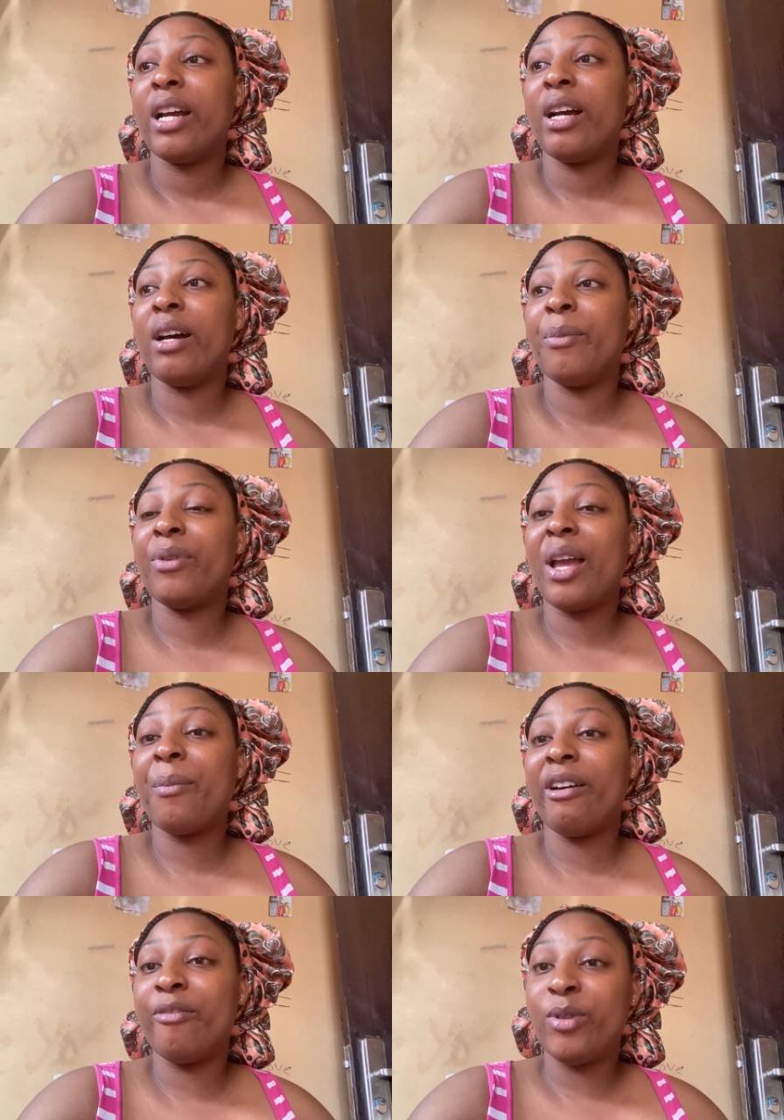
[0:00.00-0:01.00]
um time
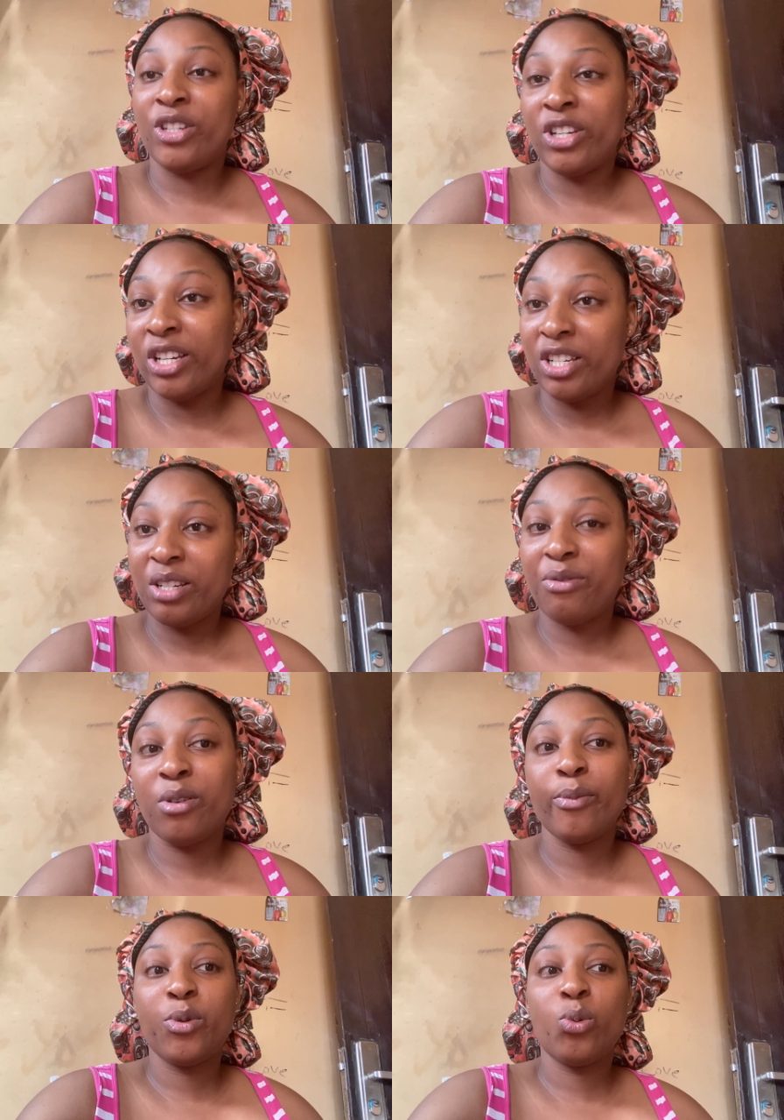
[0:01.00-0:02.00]
have been changed
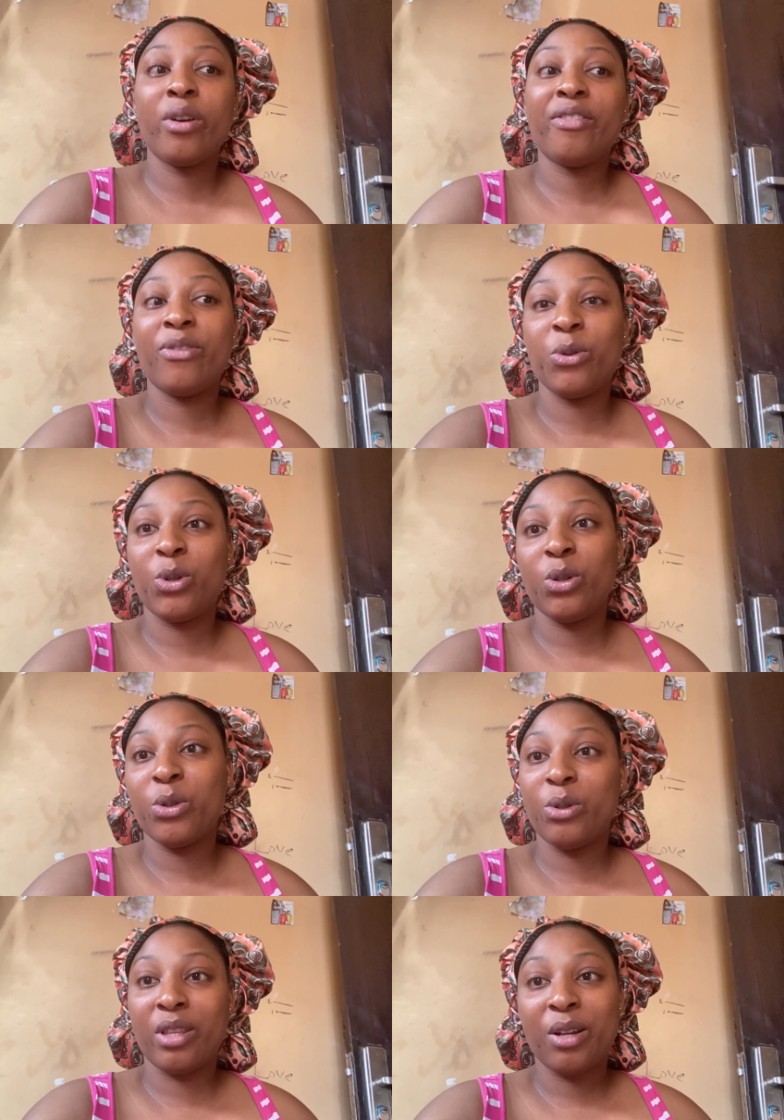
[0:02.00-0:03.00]
from 12 o'clock
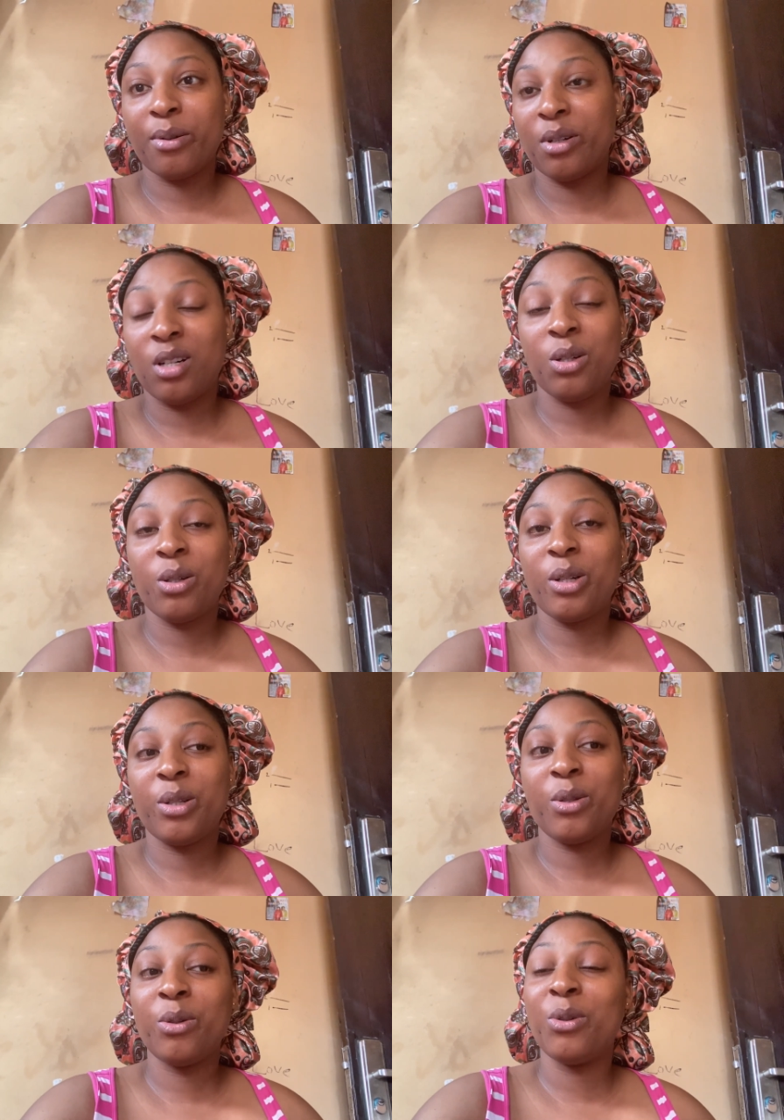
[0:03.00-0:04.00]
to 10 o'clock
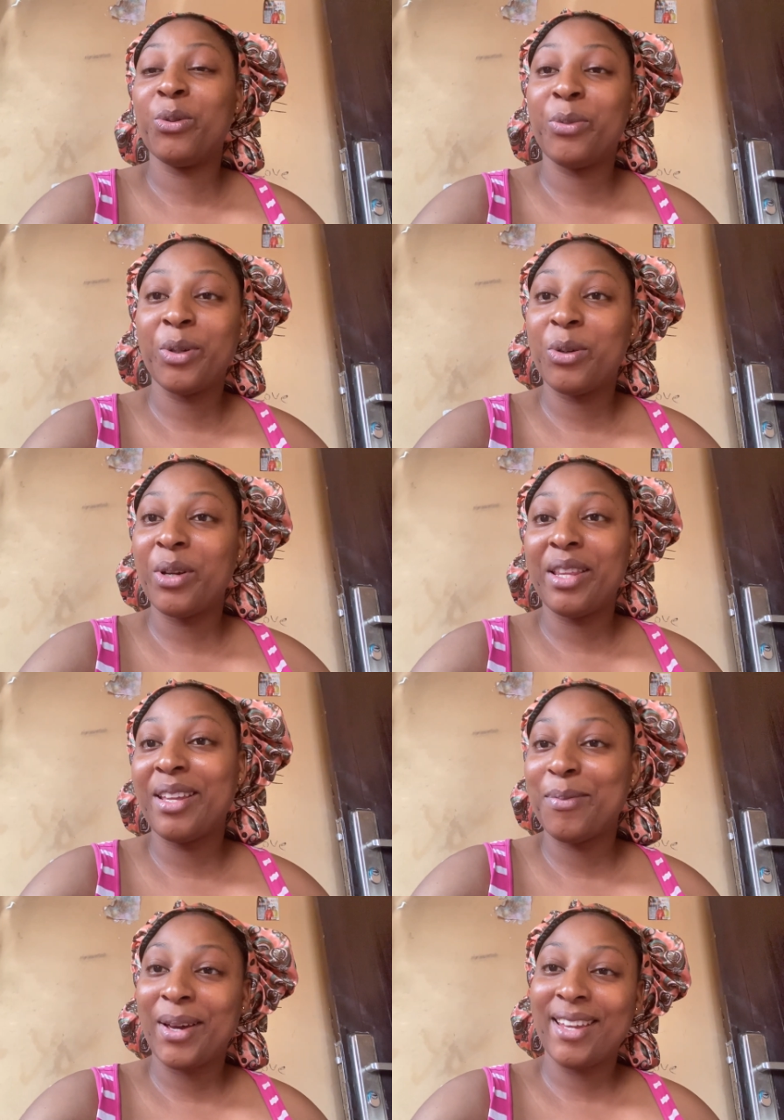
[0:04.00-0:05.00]
so we'll be going
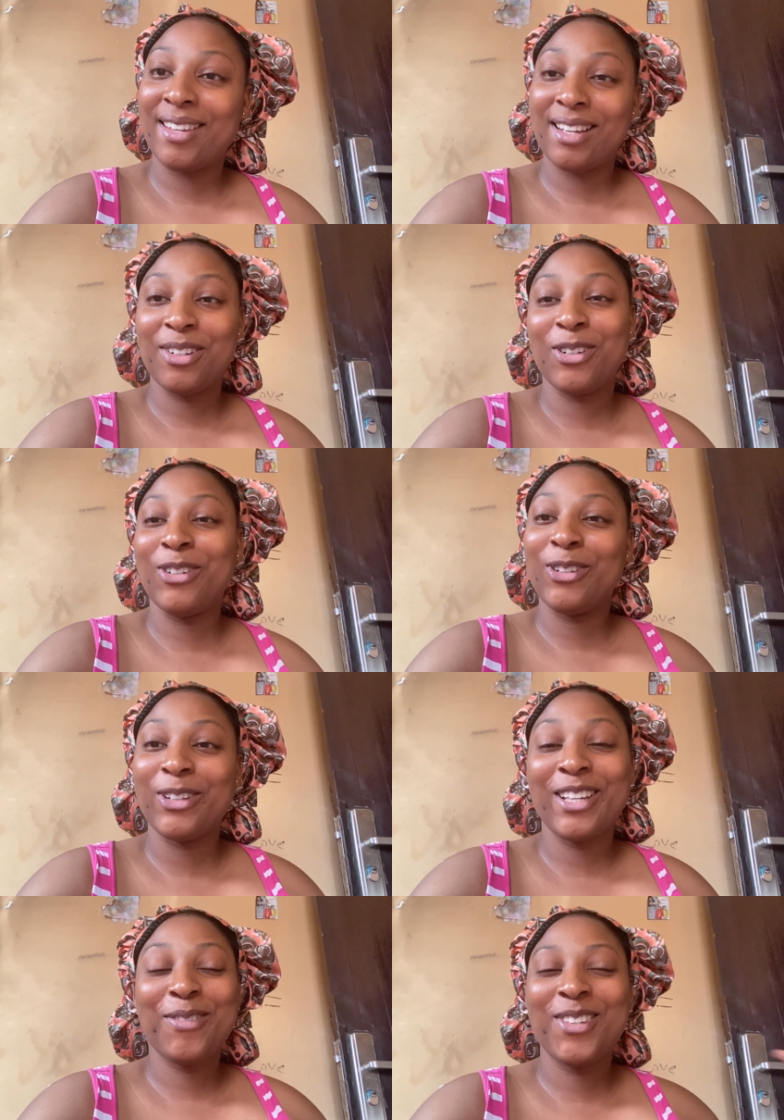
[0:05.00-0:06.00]
there by 10
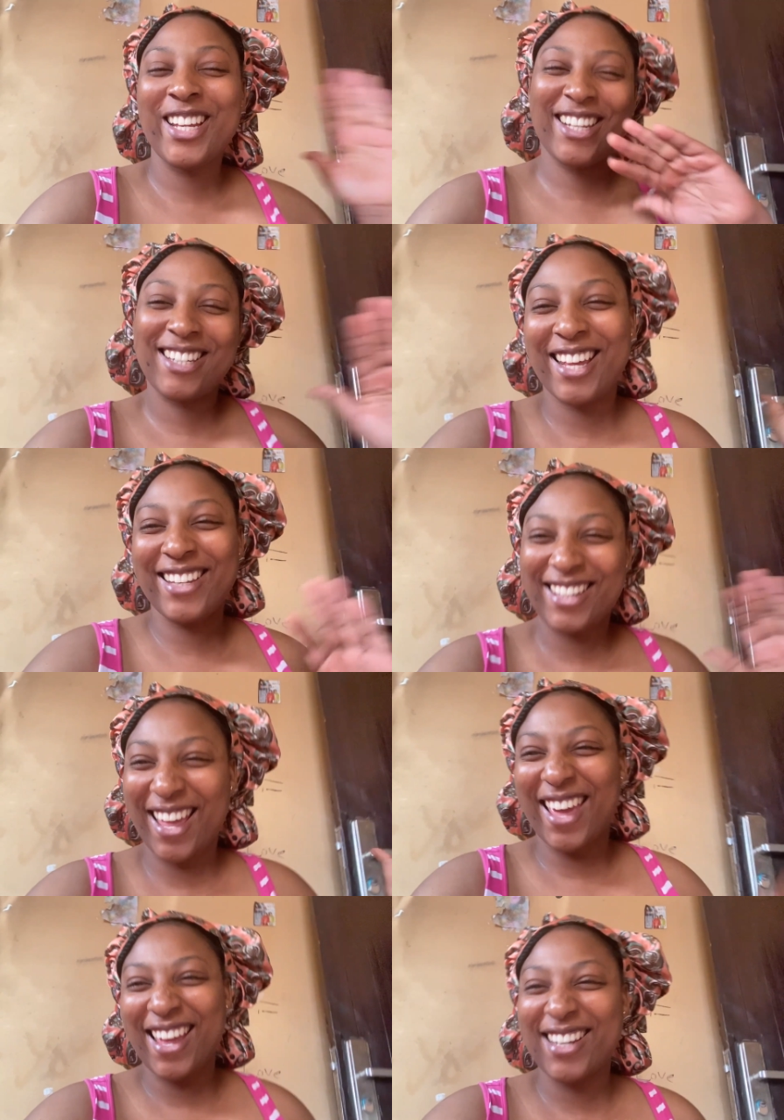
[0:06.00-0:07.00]
o'clock i'm so
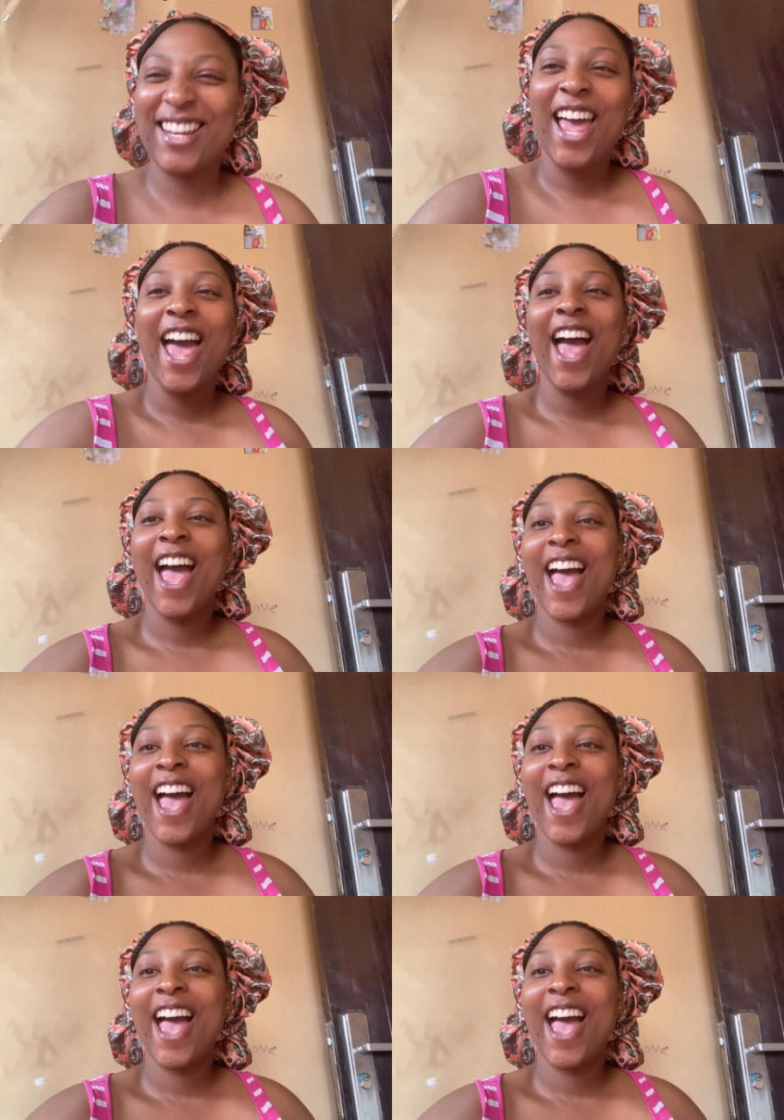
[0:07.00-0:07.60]
excited